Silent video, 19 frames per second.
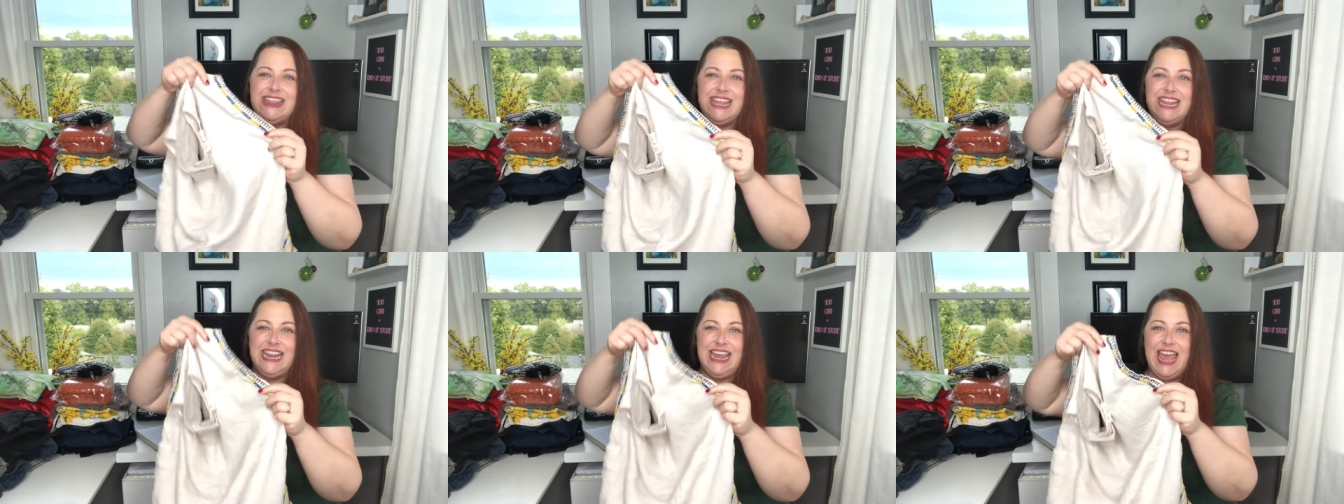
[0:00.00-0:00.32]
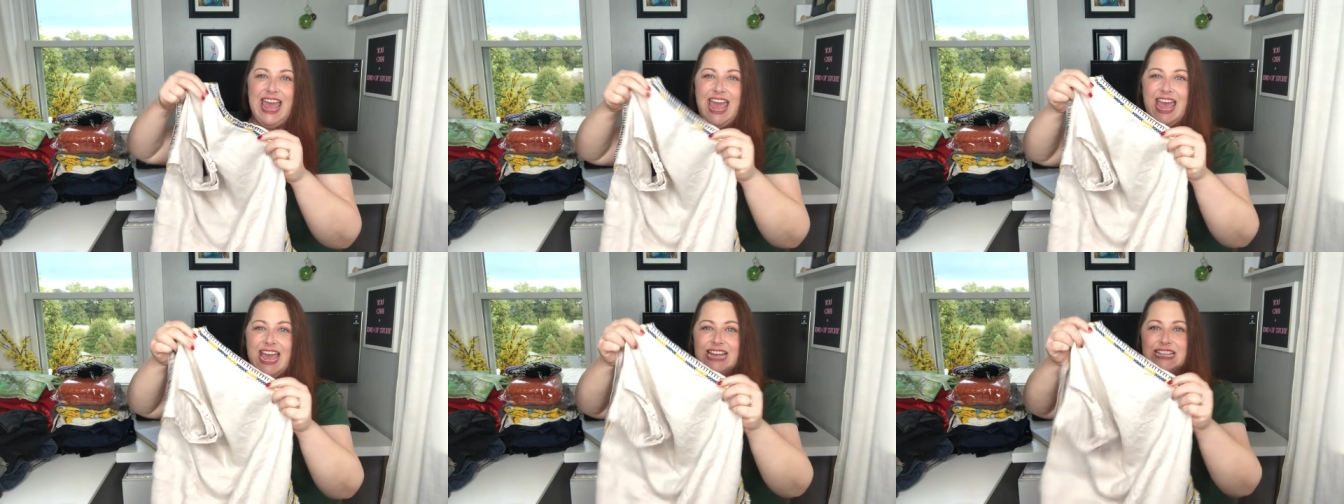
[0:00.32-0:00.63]
then it
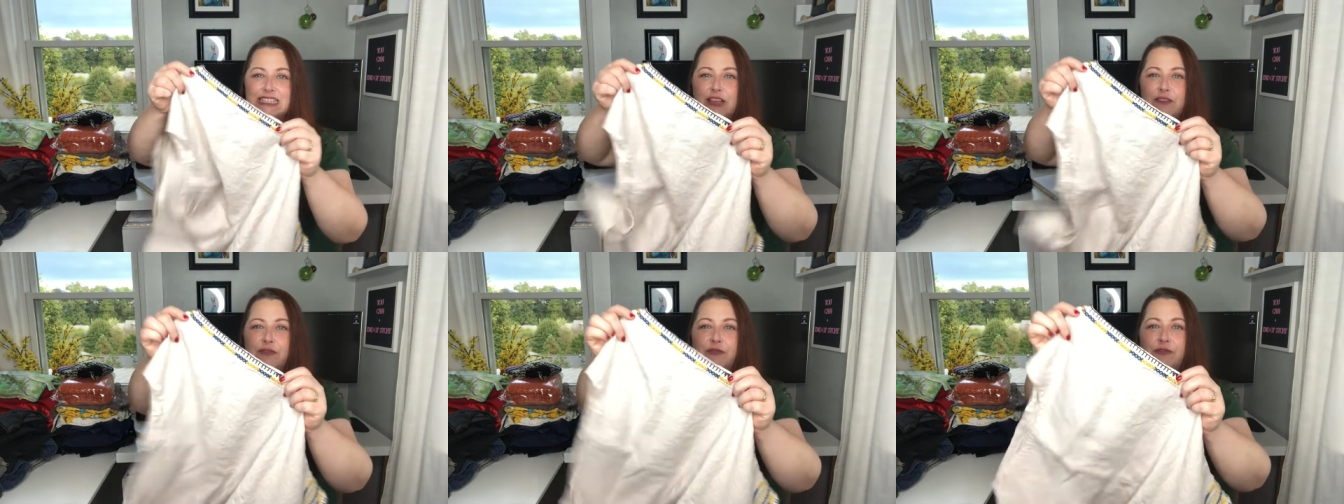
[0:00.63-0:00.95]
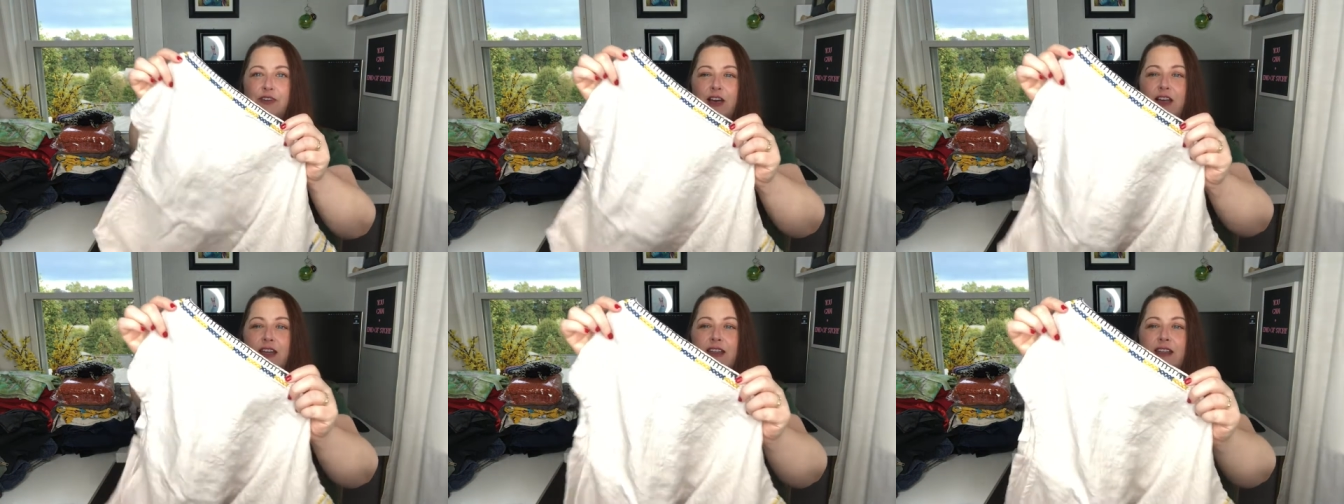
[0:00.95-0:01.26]
has
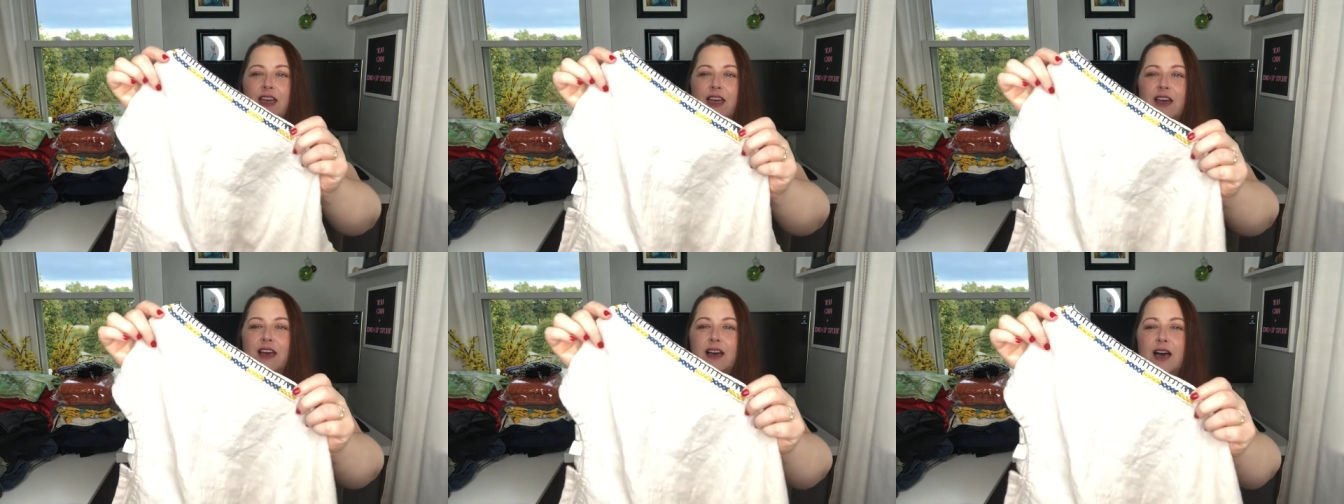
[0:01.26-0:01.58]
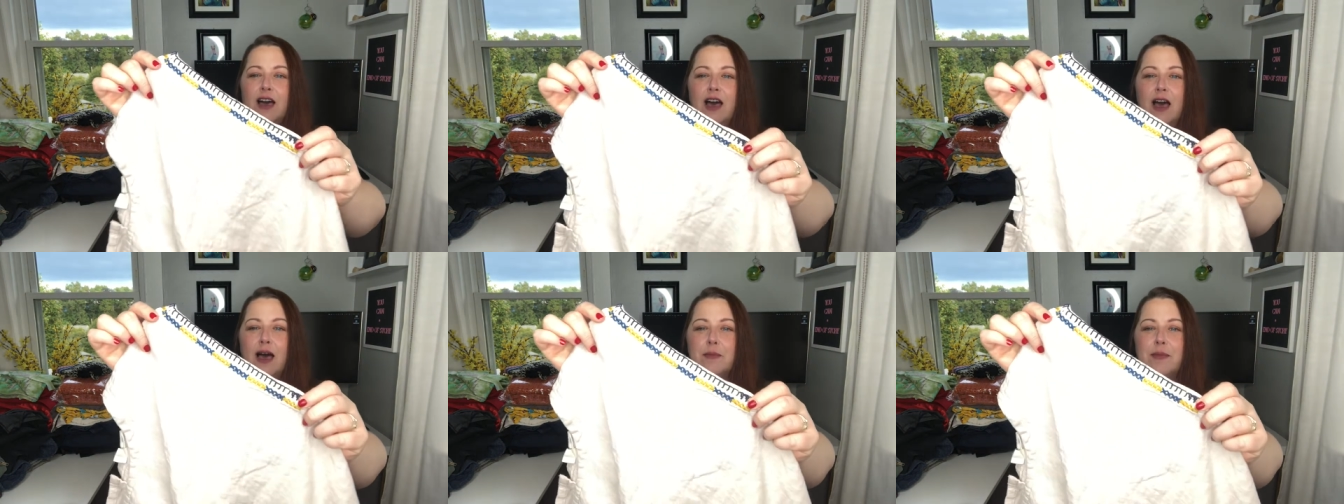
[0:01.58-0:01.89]
fun
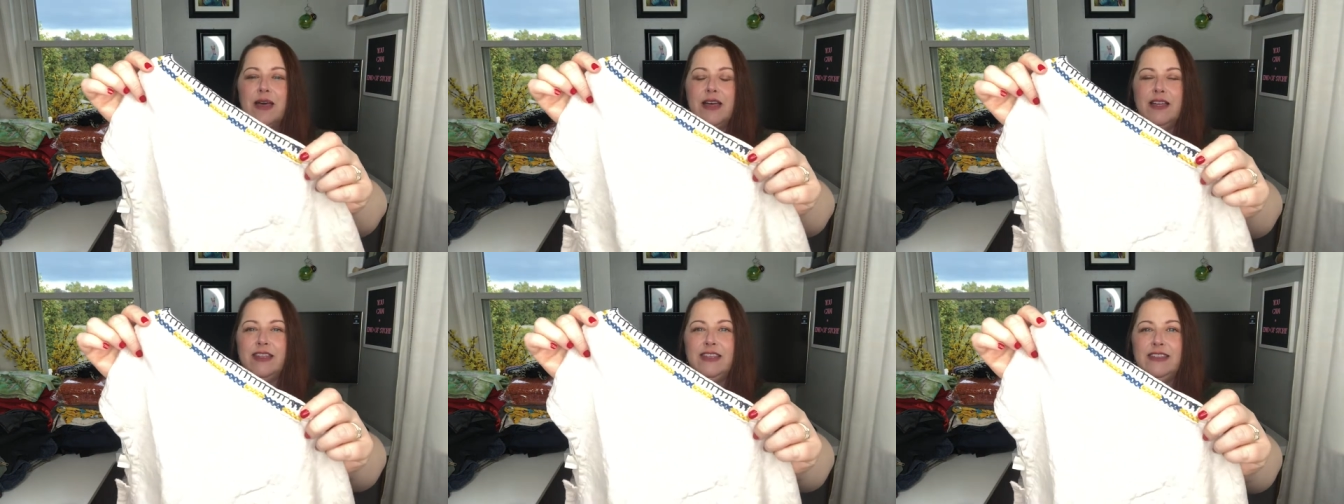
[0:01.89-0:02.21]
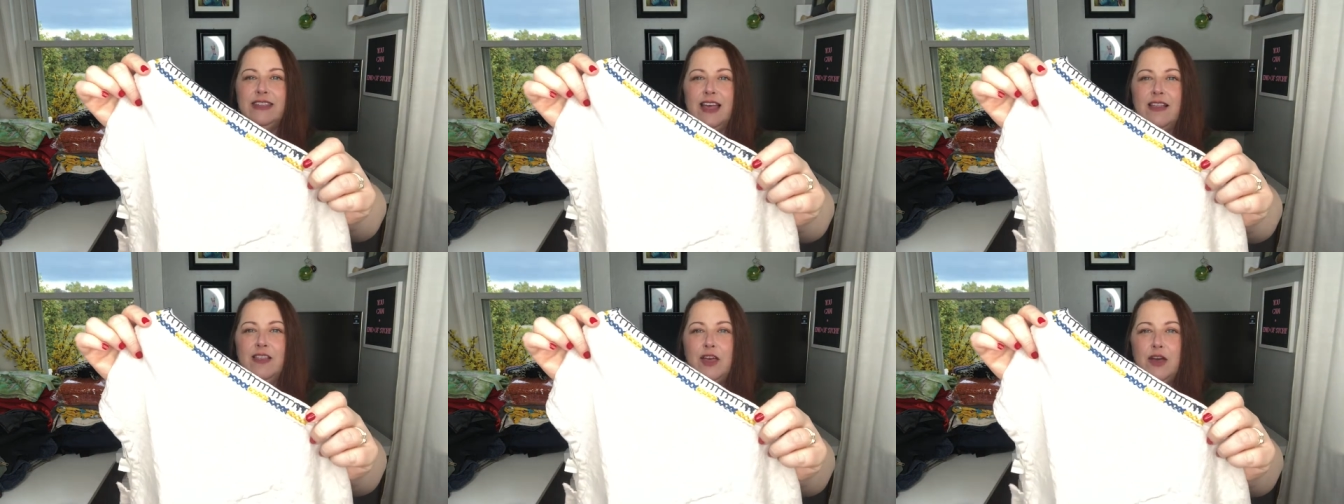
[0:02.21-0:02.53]

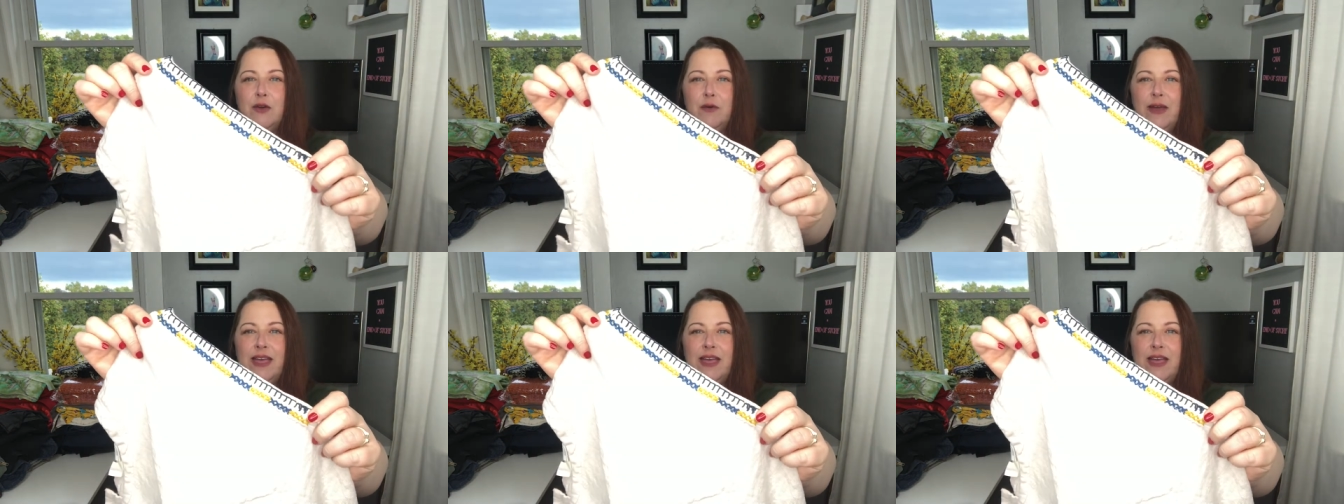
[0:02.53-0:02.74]
yellow